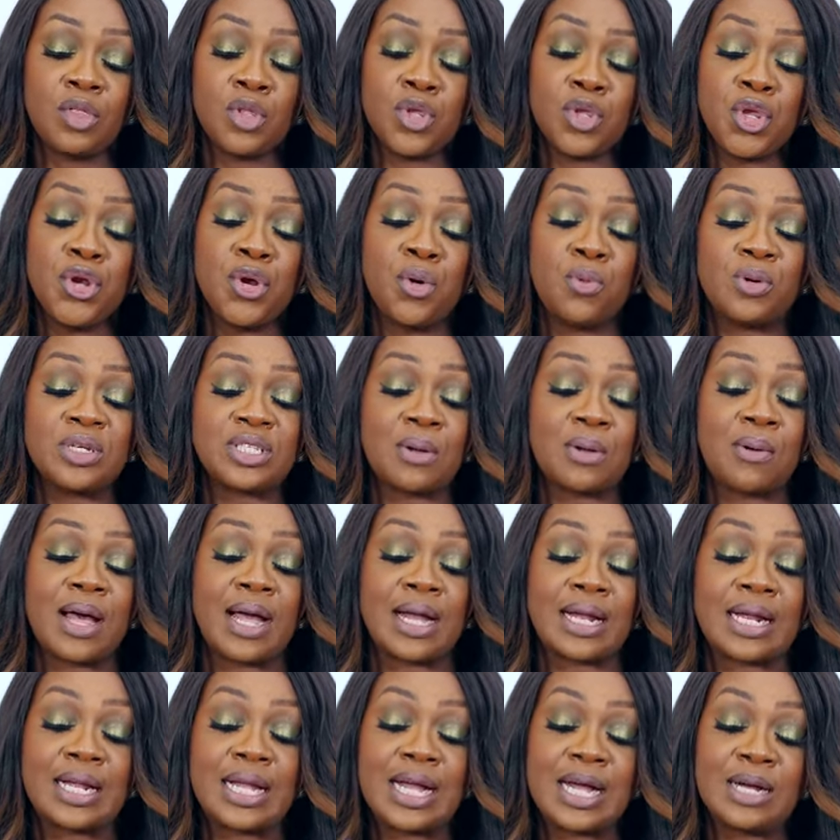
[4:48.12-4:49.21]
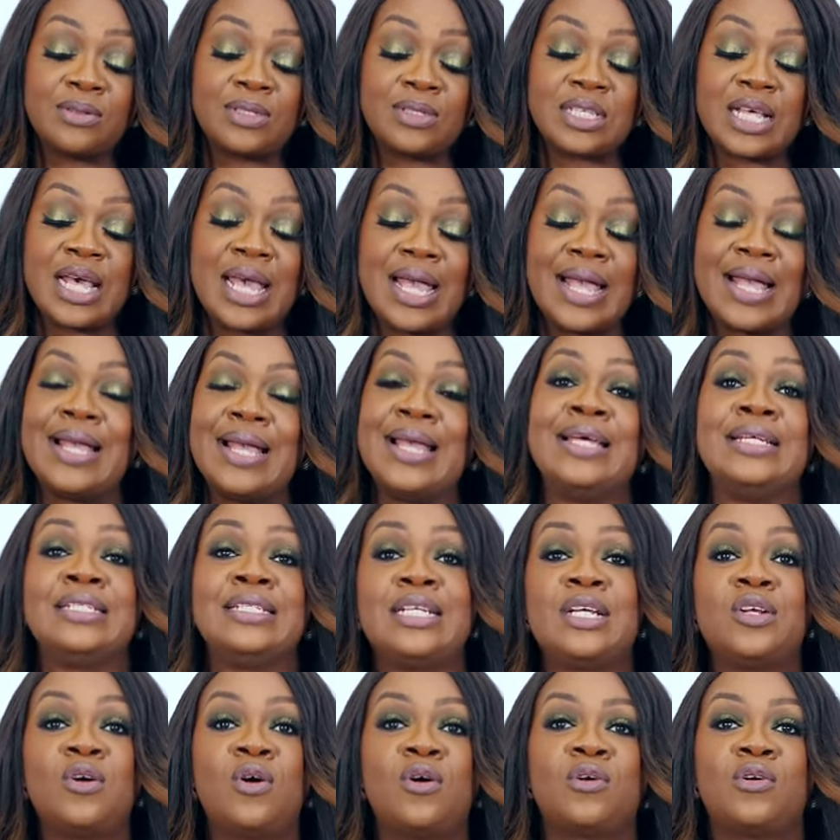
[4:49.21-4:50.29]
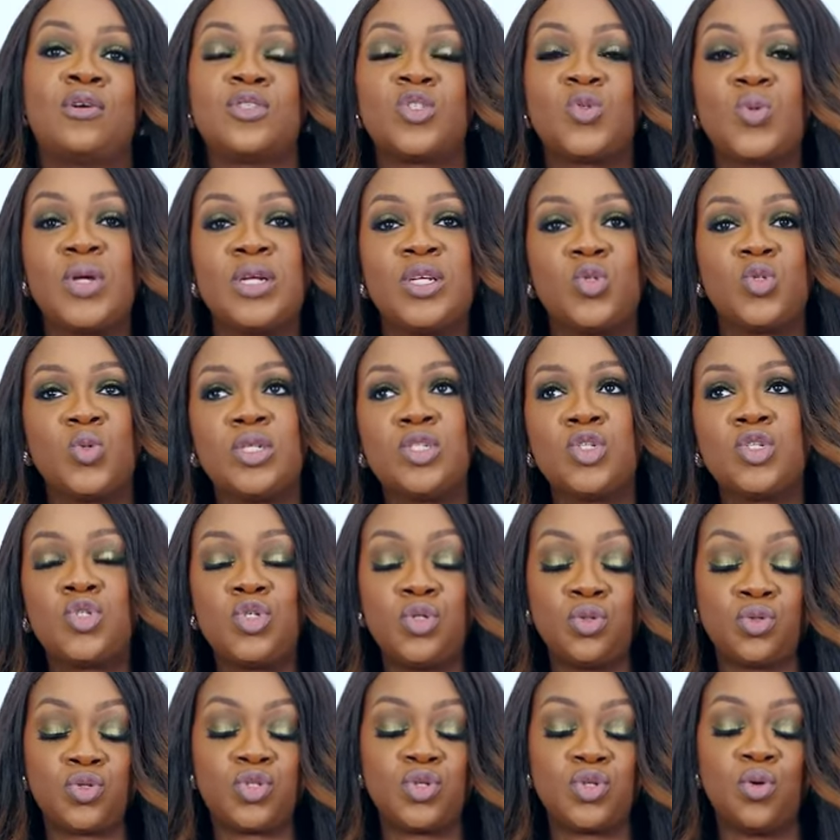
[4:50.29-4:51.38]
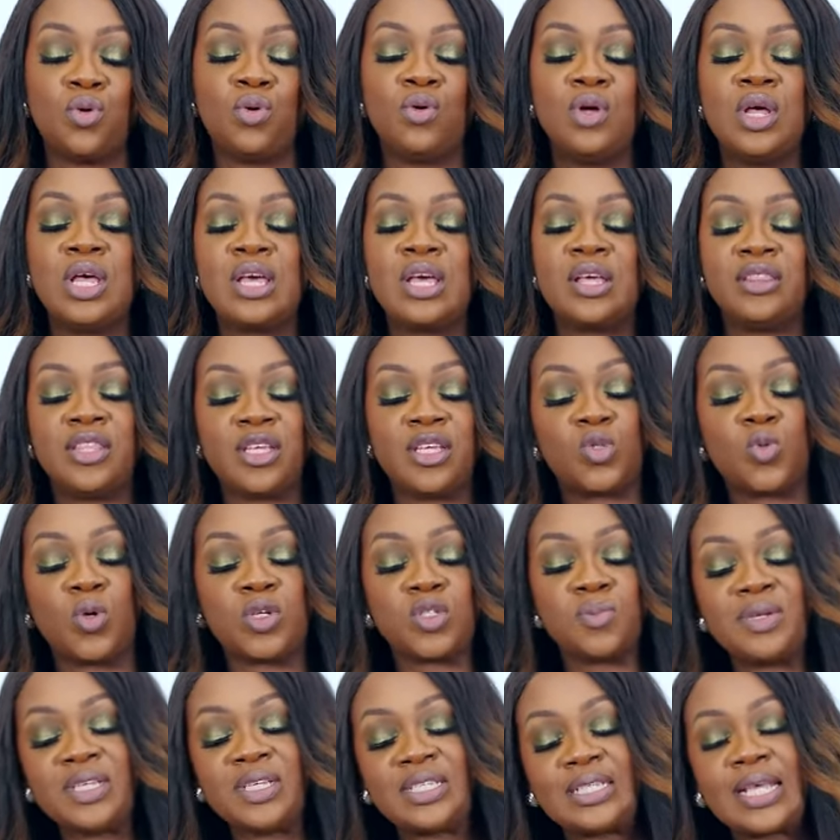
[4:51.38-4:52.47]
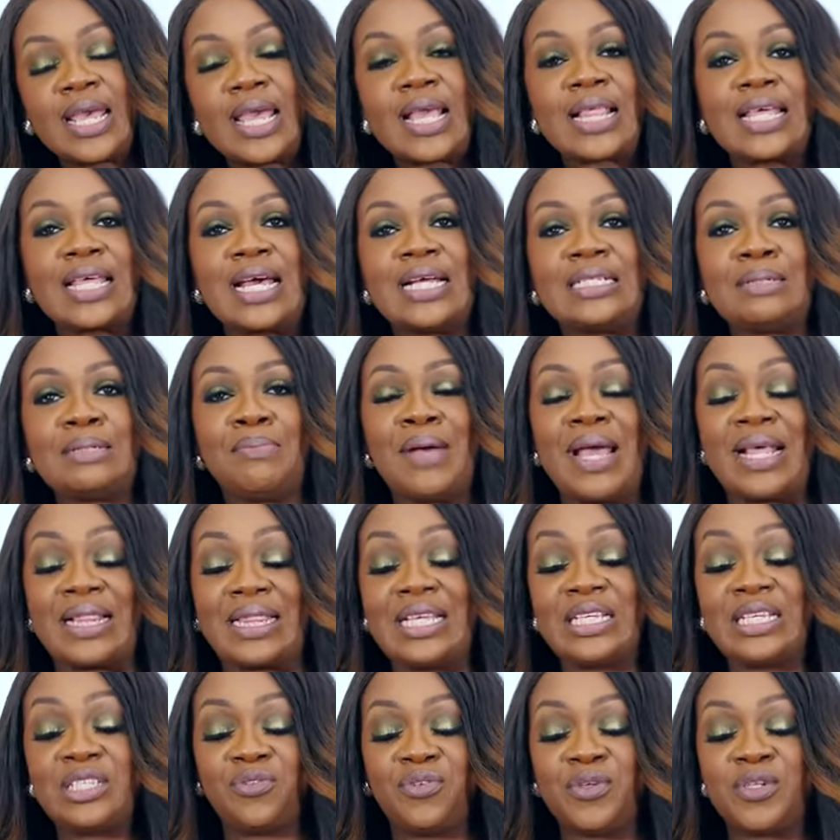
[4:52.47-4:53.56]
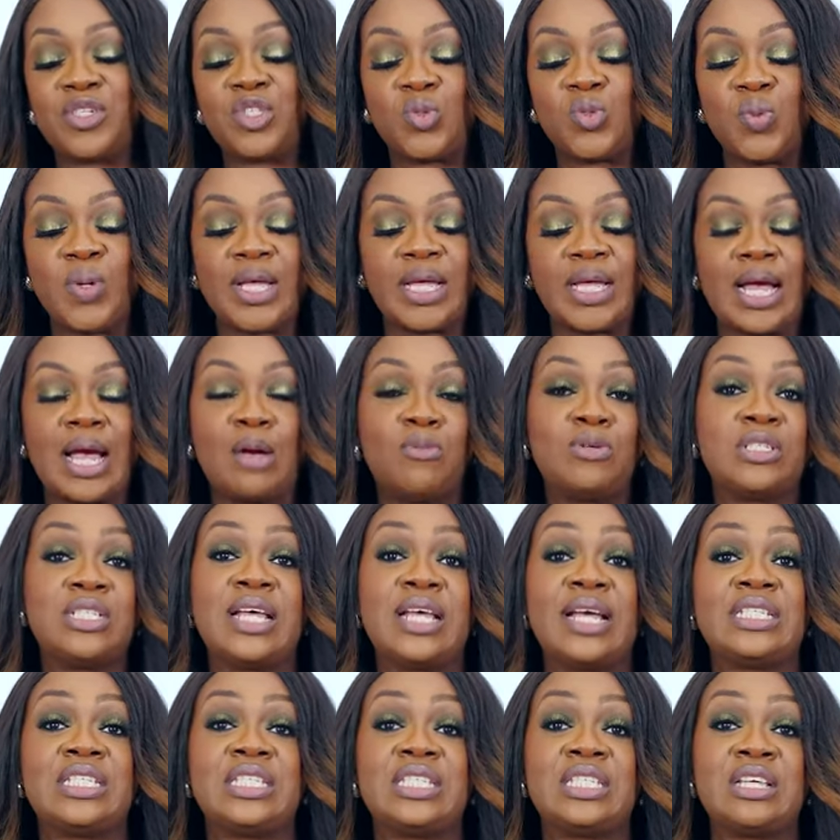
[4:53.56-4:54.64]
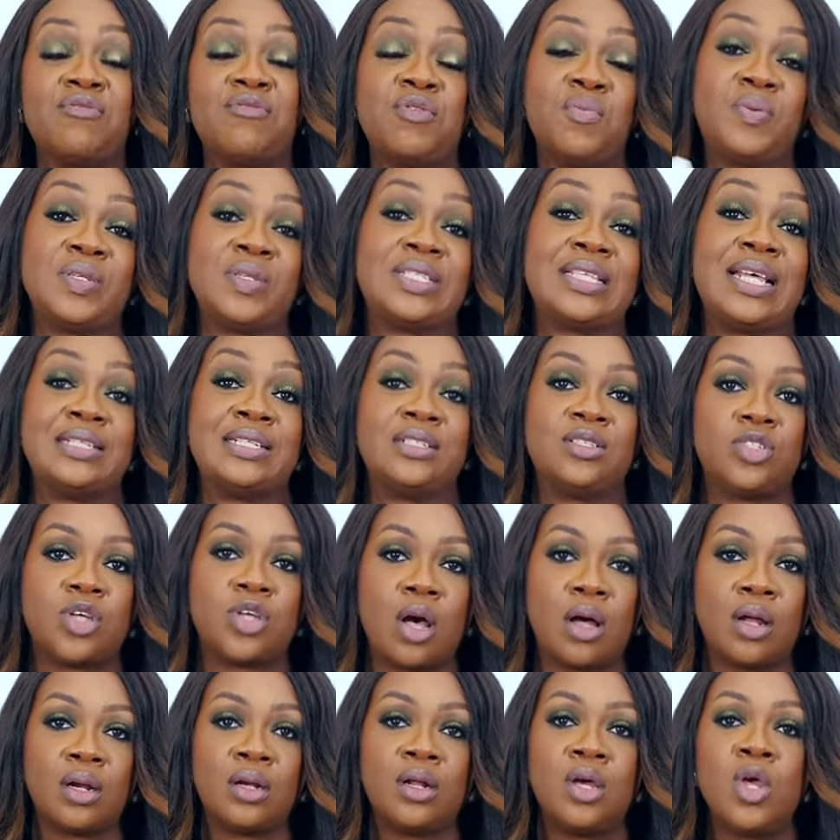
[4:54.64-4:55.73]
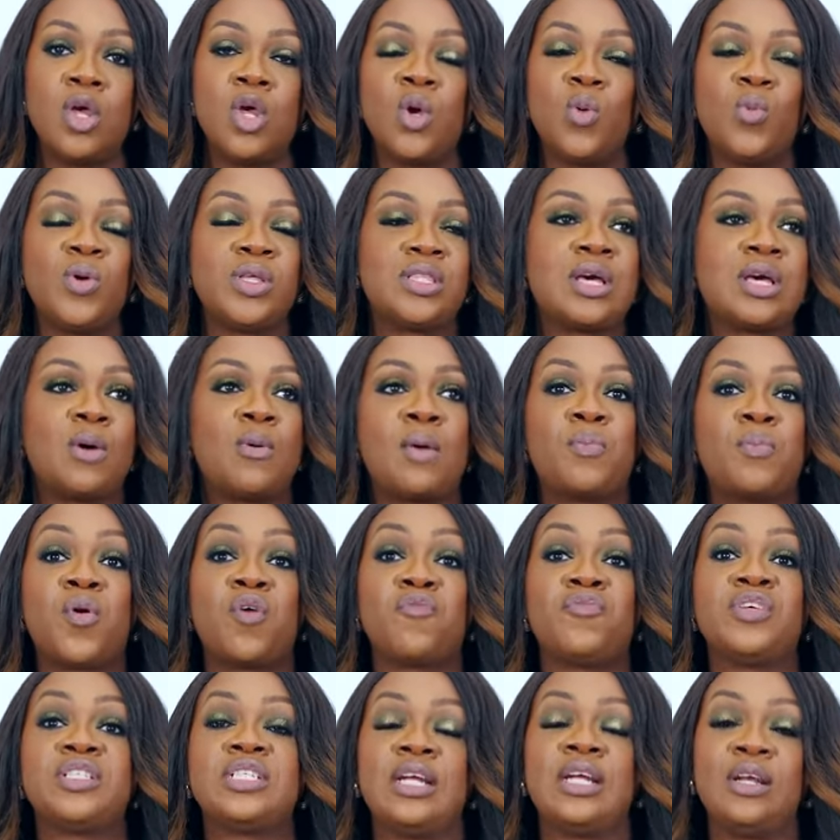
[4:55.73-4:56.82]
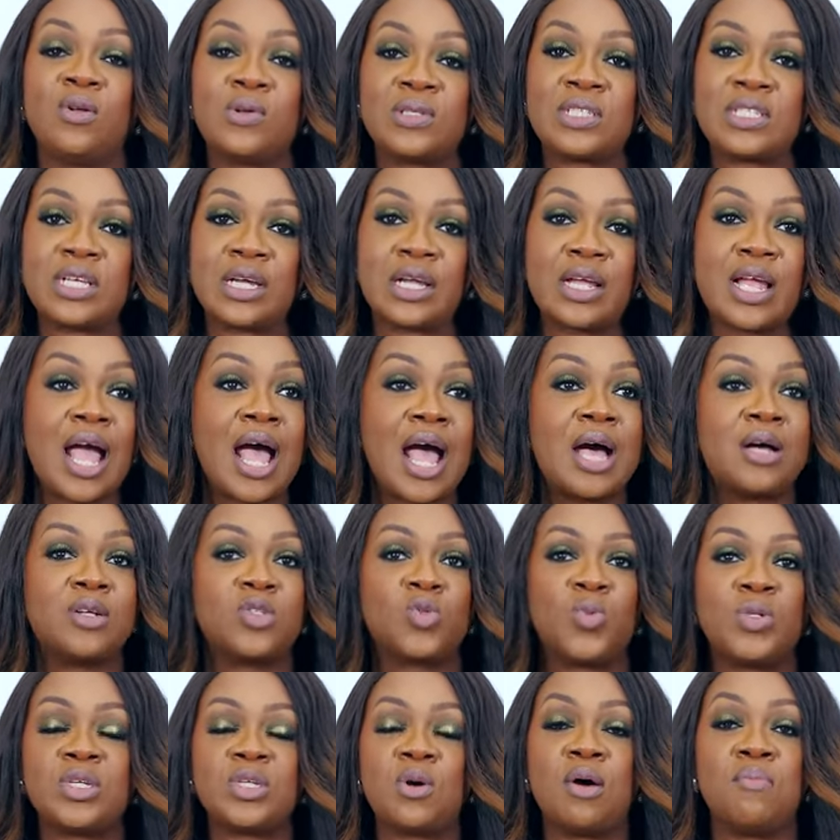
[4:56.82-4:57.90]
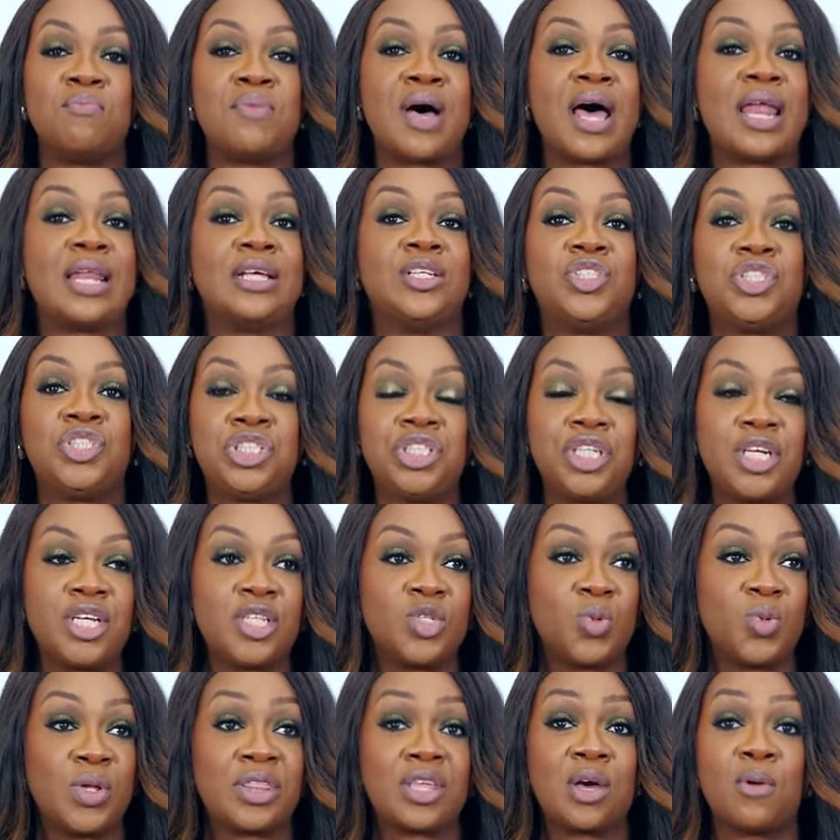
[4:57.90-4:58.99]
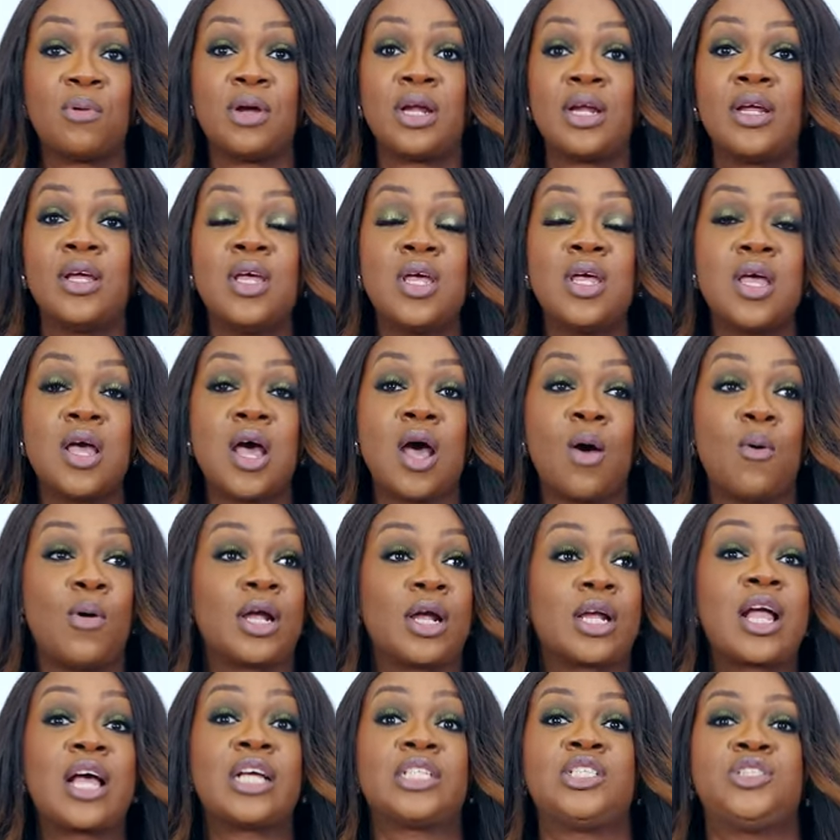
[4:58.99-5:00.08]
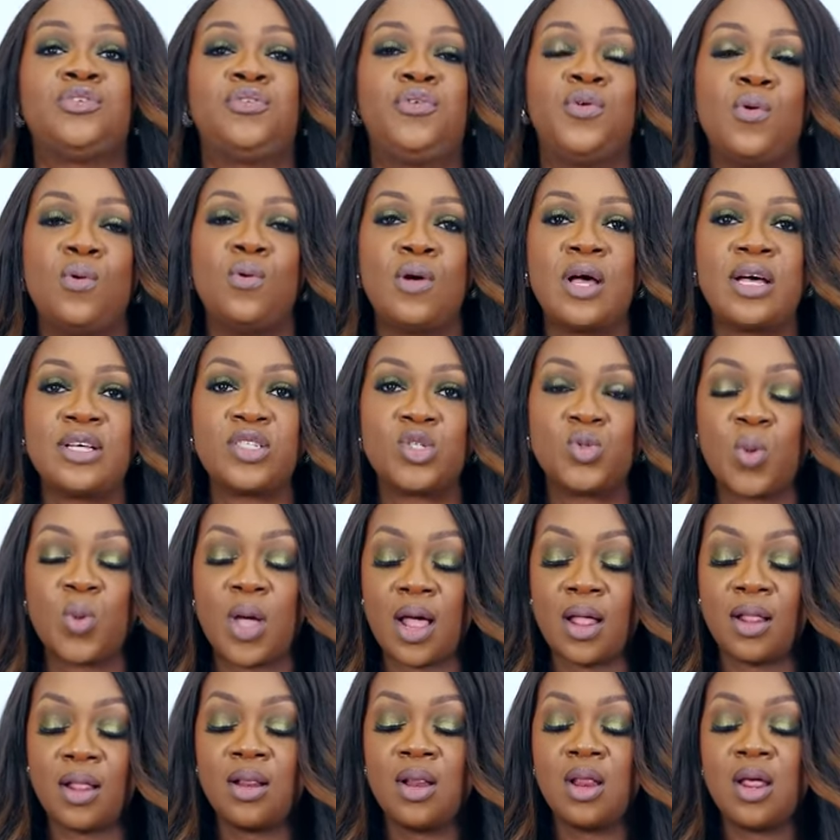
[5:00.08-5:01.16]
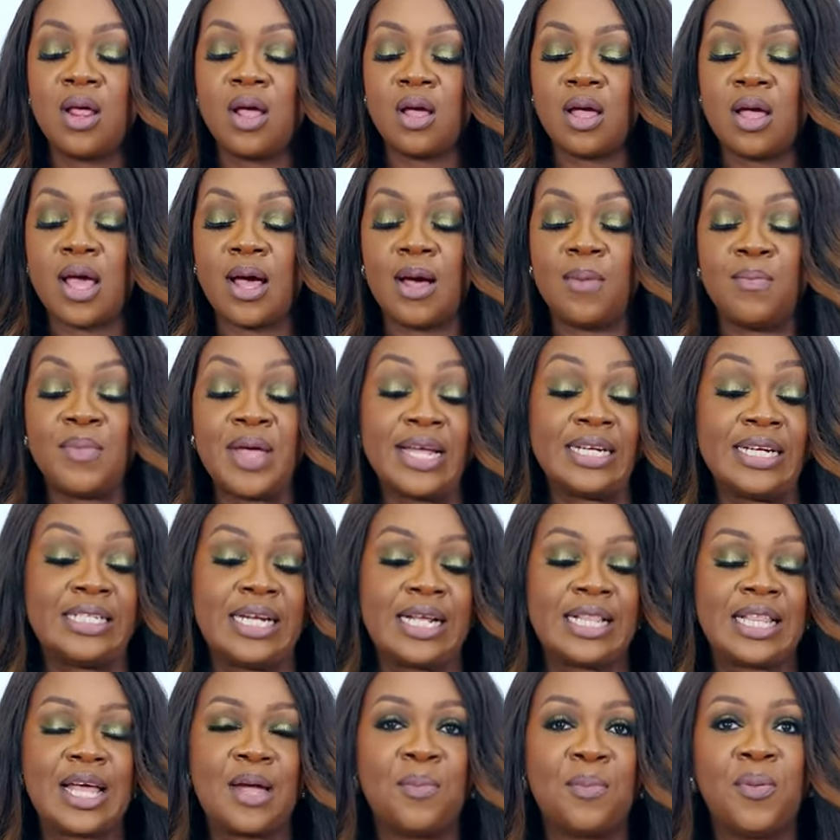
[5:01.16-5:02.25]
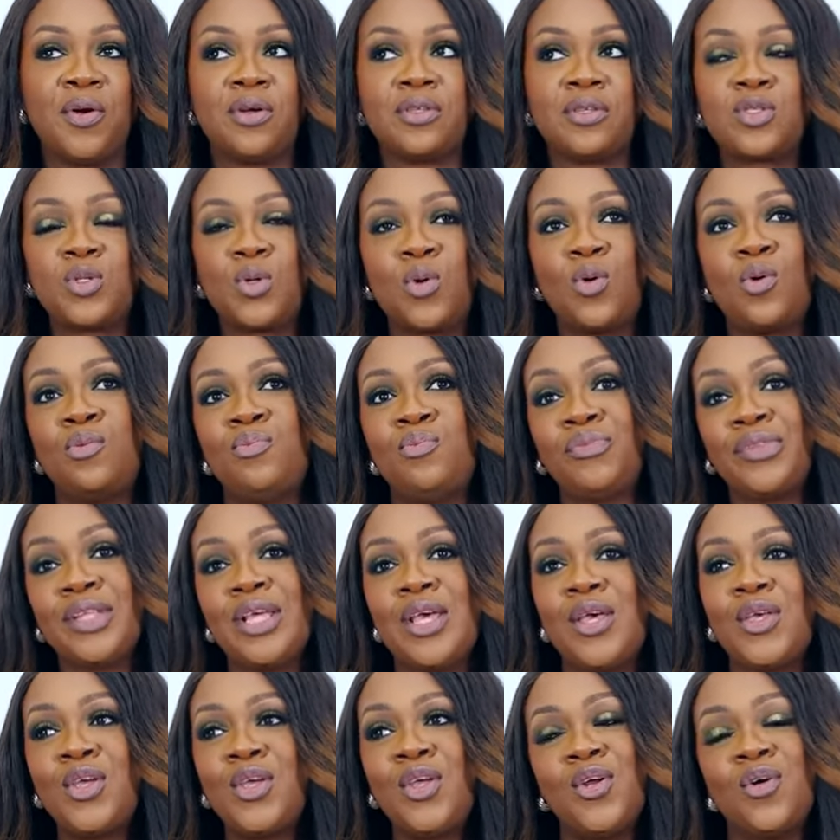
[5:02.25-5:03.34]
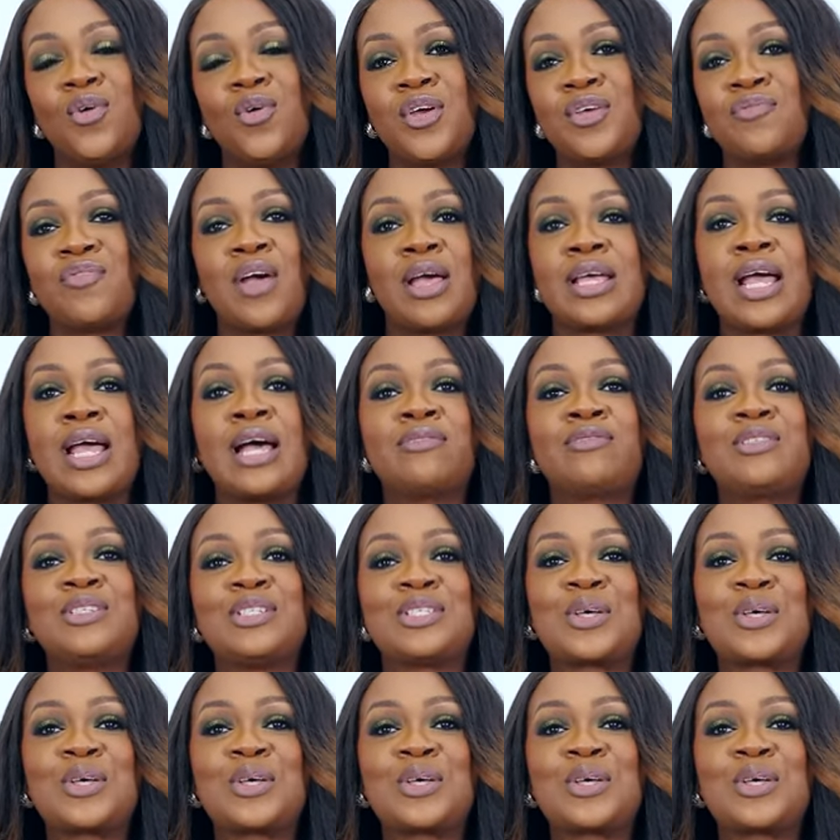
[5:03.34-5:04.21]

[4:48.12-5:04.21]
you know, was our accounts ending August 2022. So this was me saying that by this first week, I was 97% done with our profit and loss accounts, with our balance sheet, with our, our cash flow as well. Um, ending that period. So, you know, if I have to